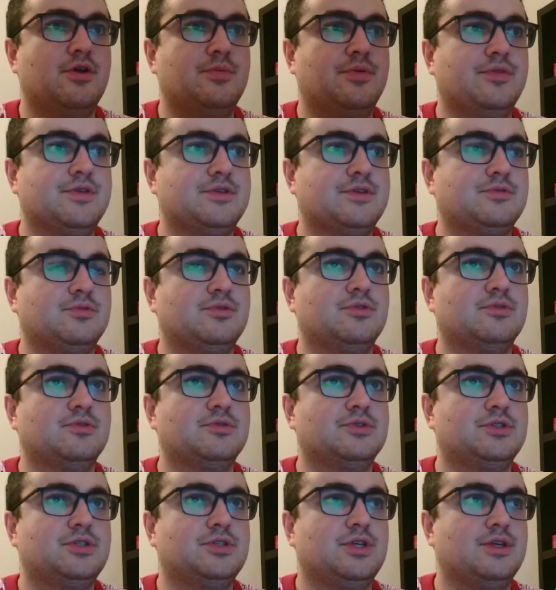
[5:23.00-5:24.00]
this with Google
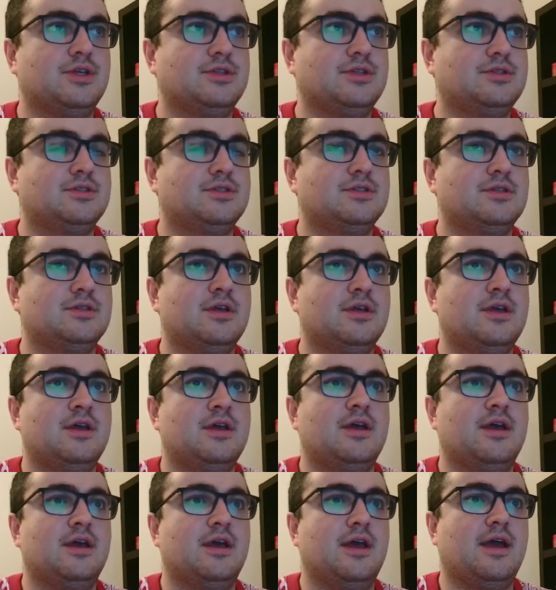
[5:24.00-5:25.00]
Sheets,
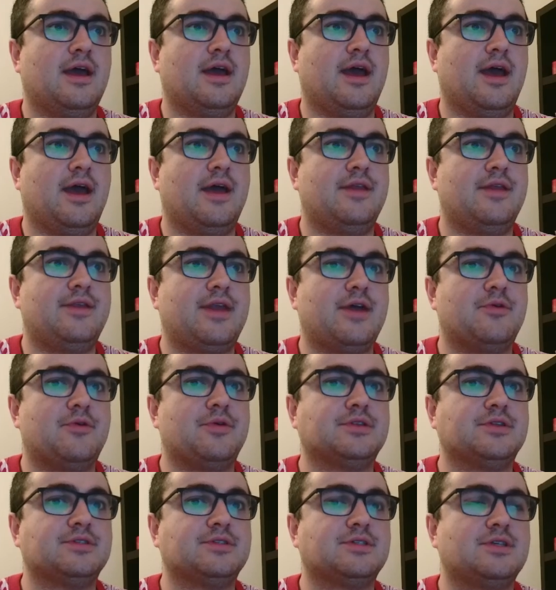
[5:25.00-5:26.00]
and now we
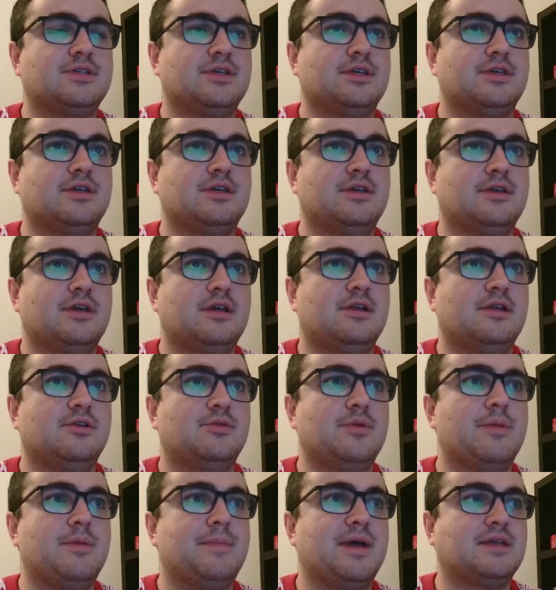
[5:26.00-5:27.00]
can see a little
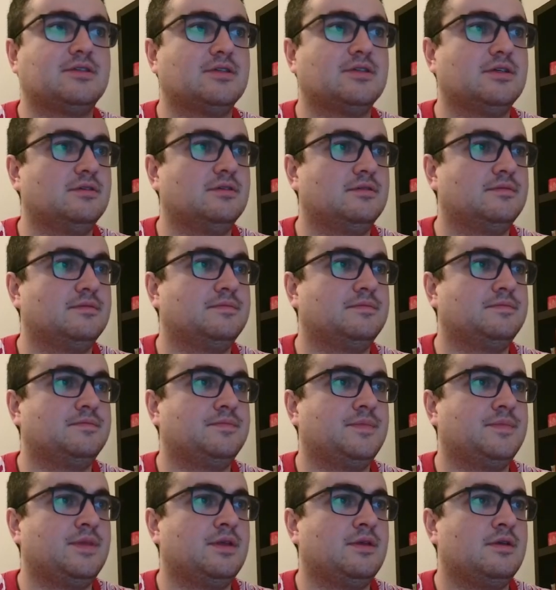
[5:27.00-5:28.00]
bit better.
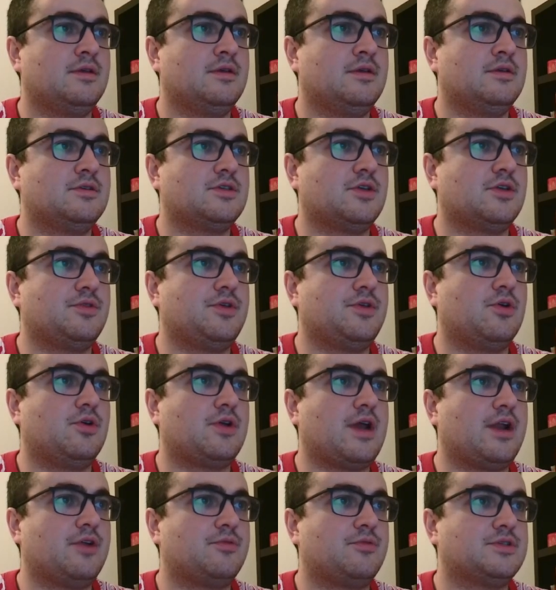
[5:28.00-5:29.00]
So the
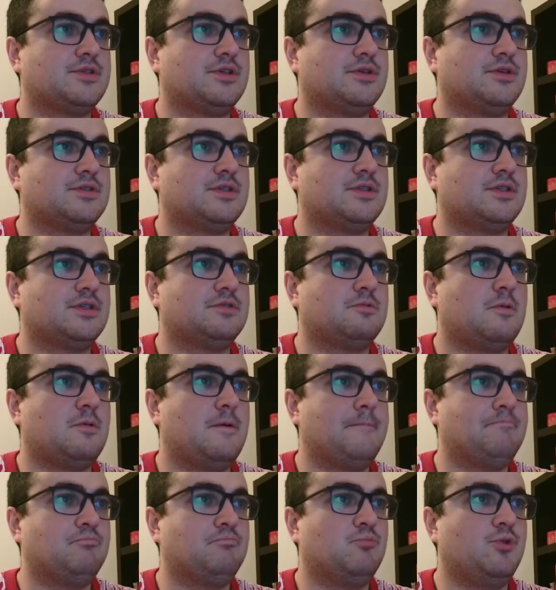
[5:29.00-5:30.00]
organic results, this is
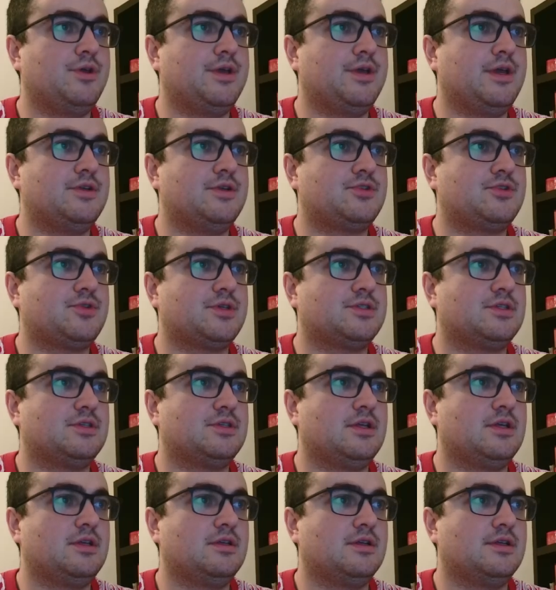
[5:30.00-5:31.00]
what we're interested
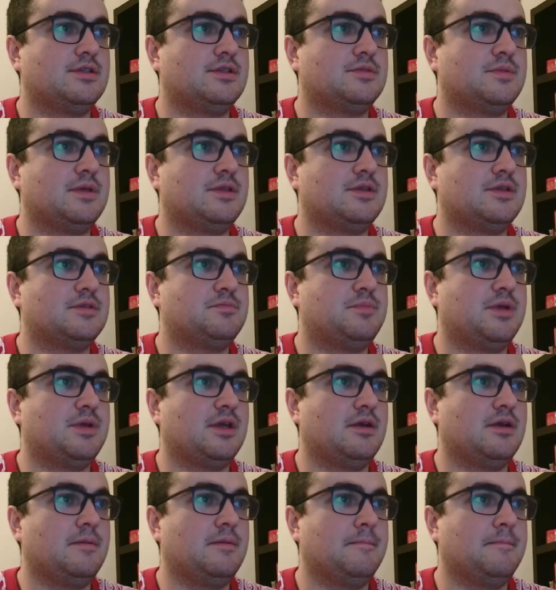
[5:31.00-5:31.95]
in. Let's make this bigger